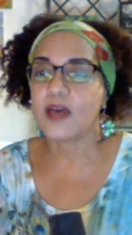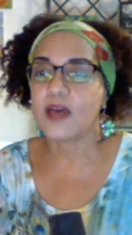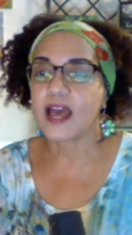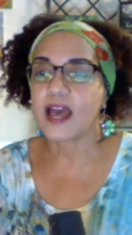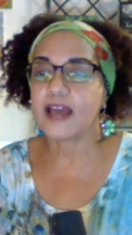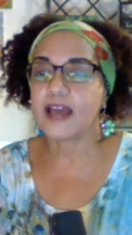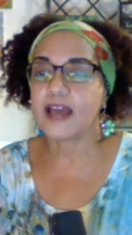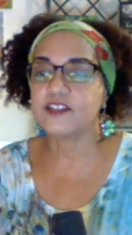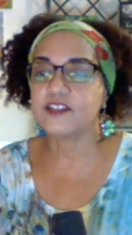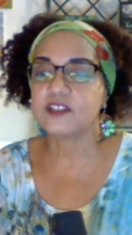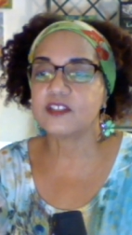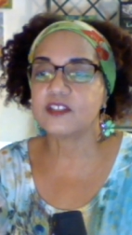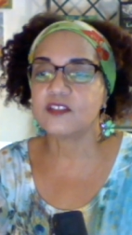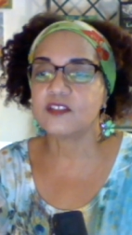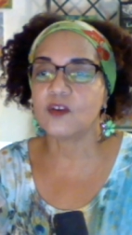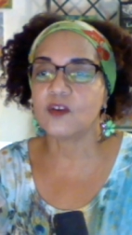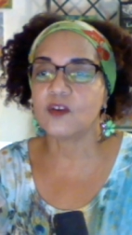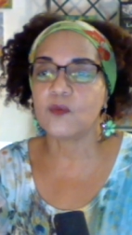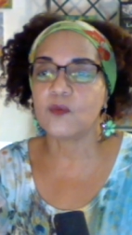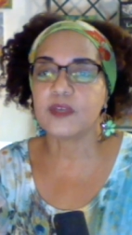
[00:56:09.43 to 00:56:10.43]
I just
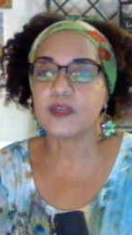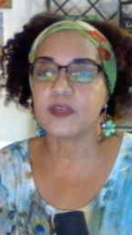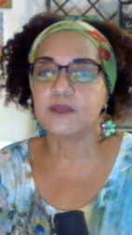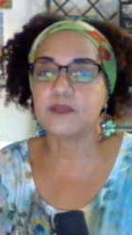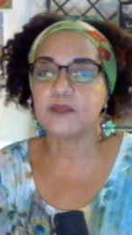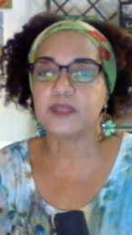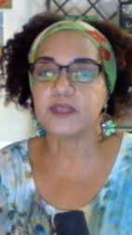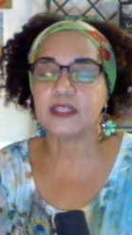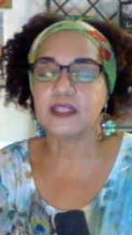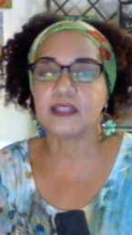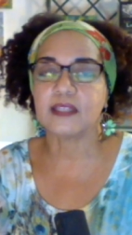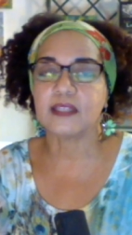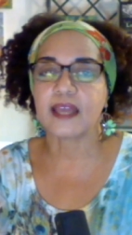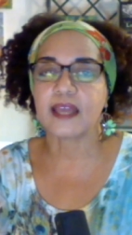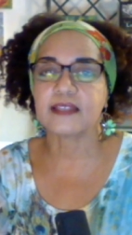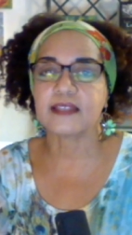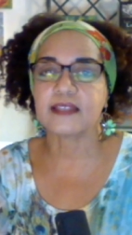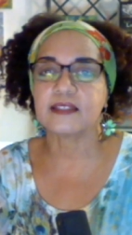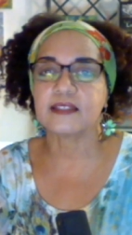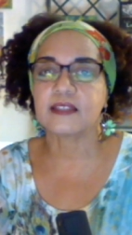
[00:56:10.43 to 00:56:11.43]
don't want to be
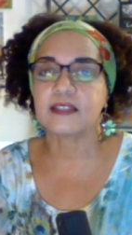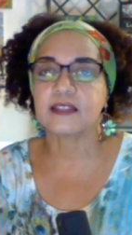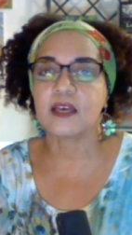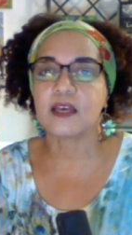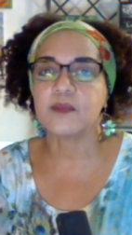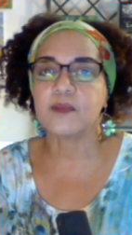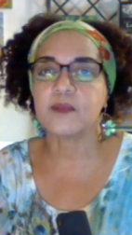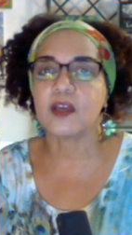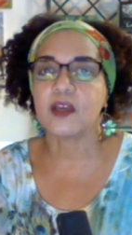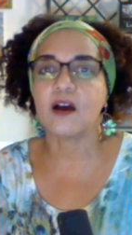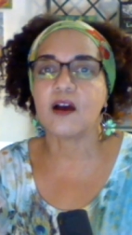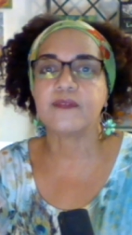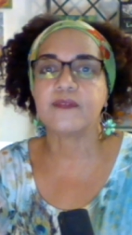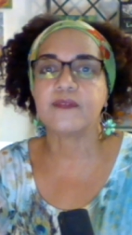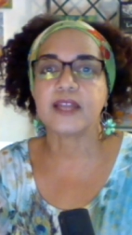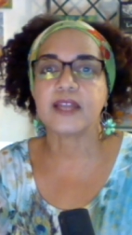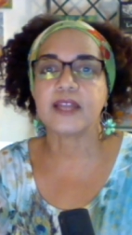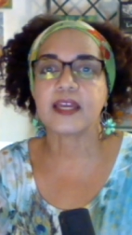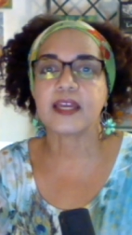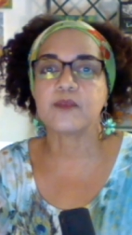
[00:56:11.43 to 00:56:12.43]
like coming off
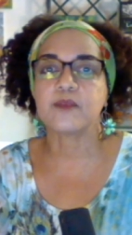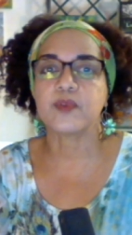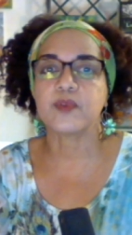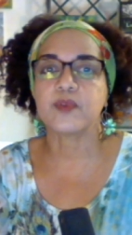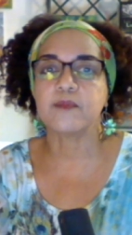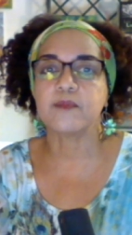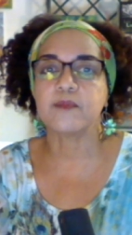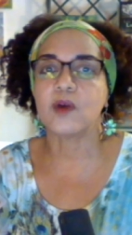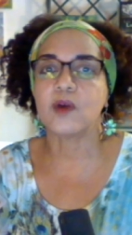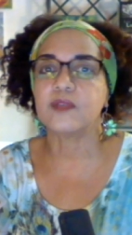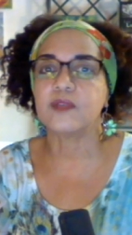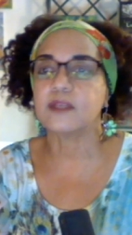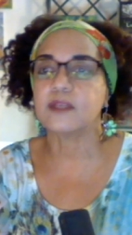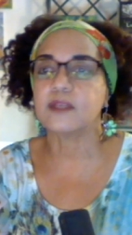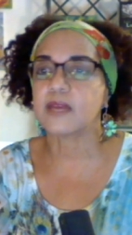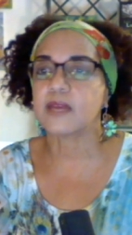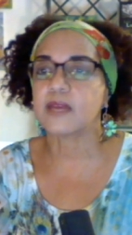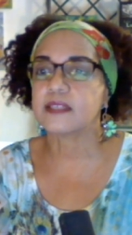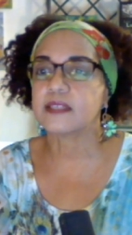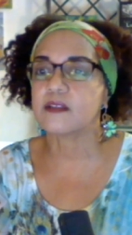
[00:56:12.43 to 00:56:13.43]
like I'm promoting
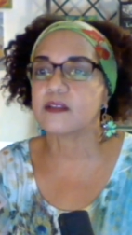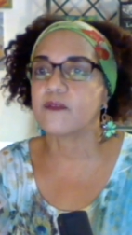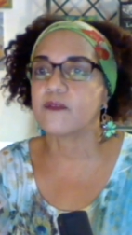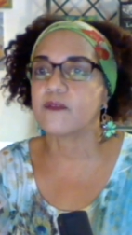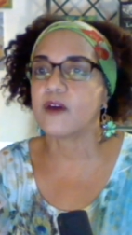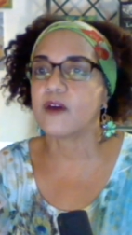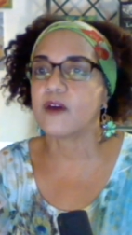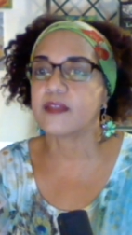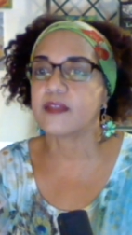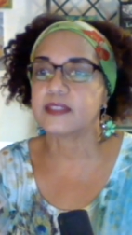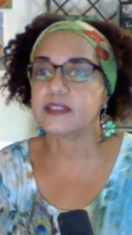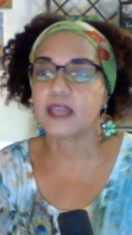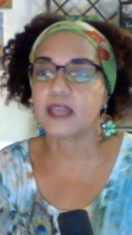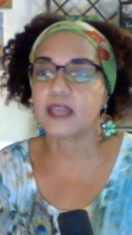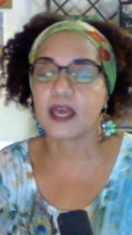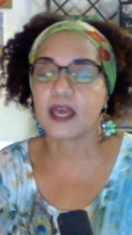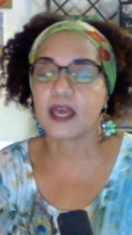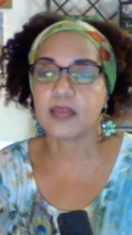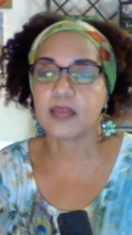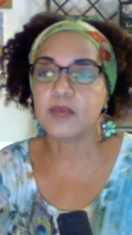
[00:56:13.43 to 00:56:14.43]
myself all the
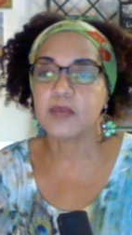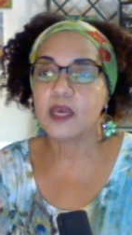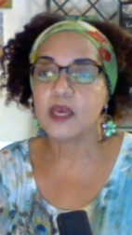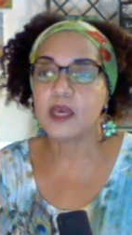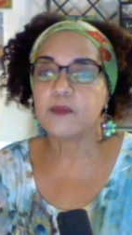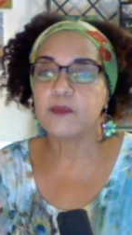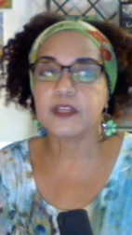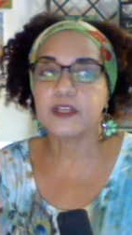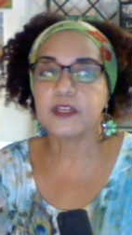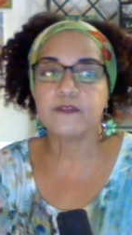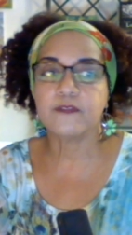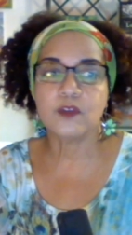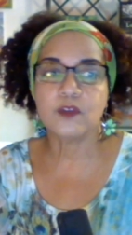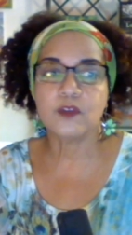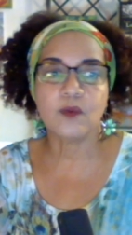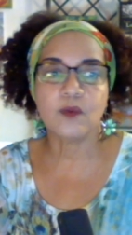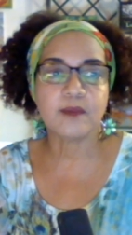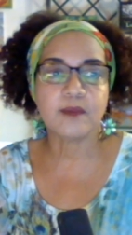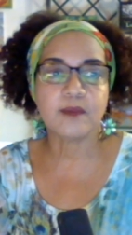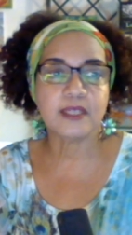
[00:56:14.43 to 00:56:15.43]
time, but if
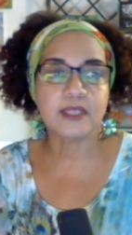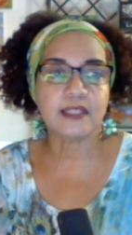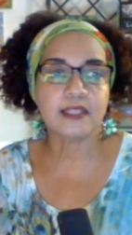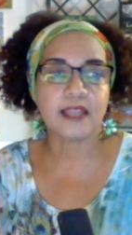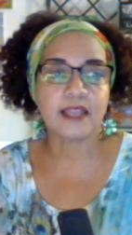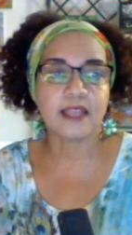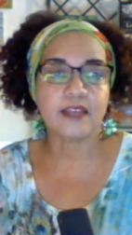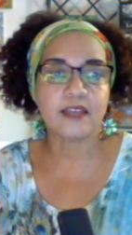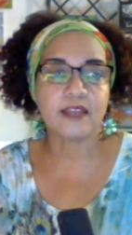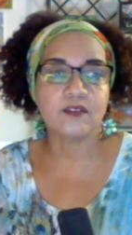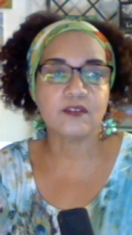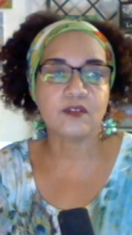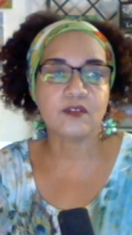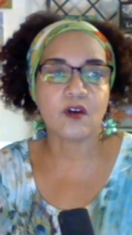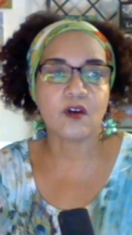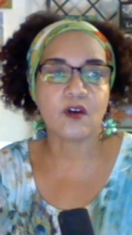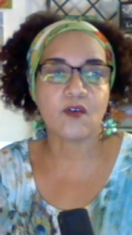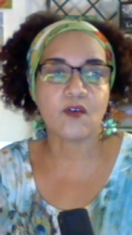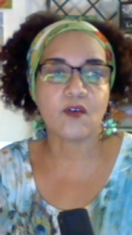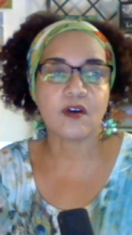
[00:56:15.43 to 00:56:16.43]
you want me to let you
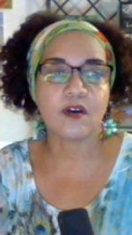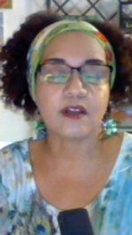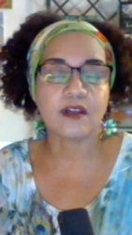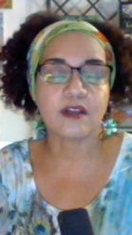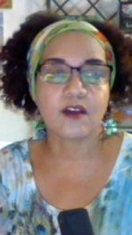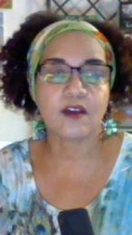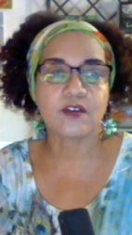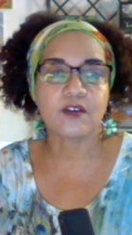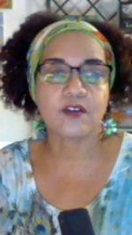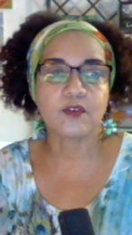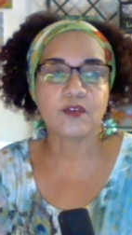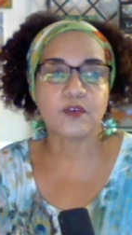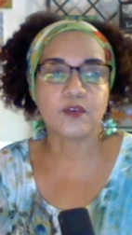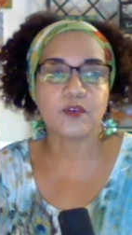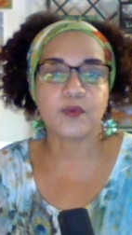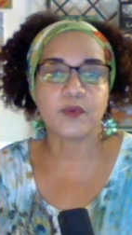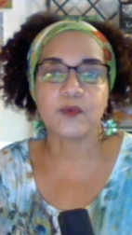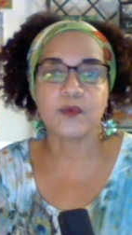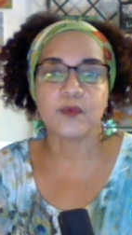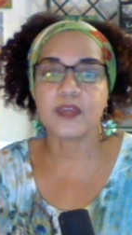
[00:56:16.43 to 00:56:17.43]
know on our
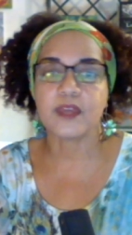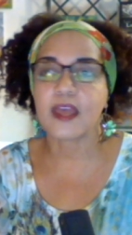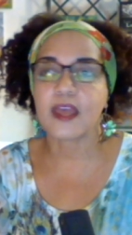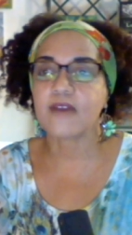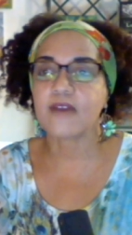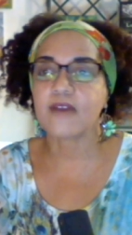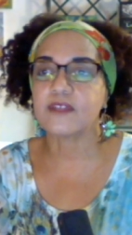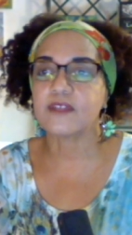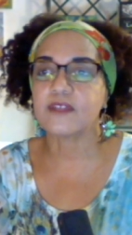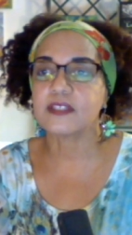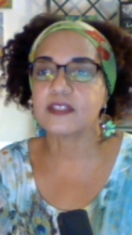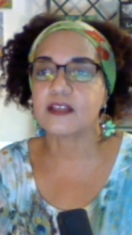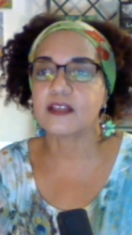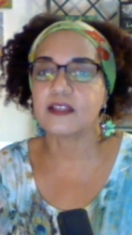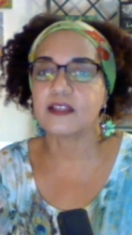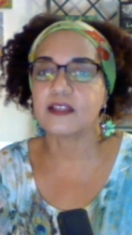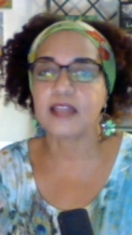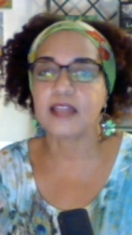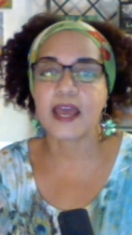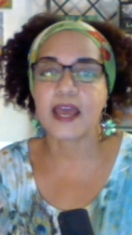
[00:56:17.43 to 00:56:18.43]
group when we have these
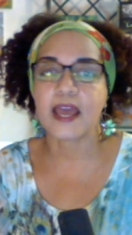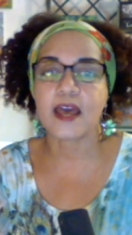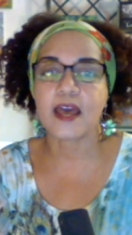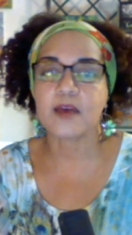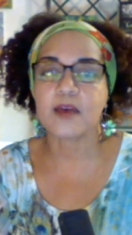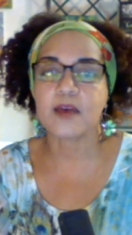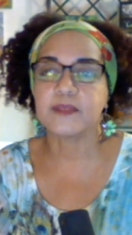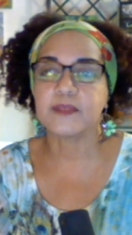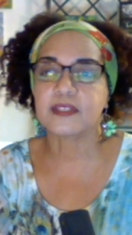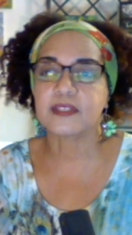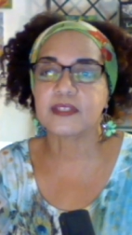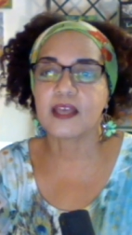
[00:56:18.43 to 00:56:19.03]
collabs,